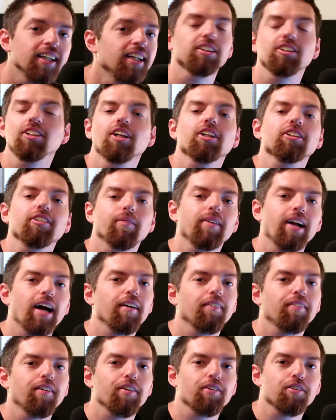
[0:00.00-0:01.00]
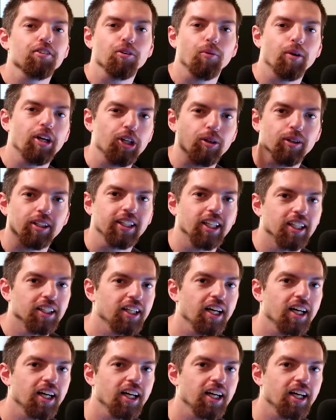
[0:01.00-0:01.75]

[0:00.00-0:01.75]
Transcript: Seriously, we're halfway through the week. We're getting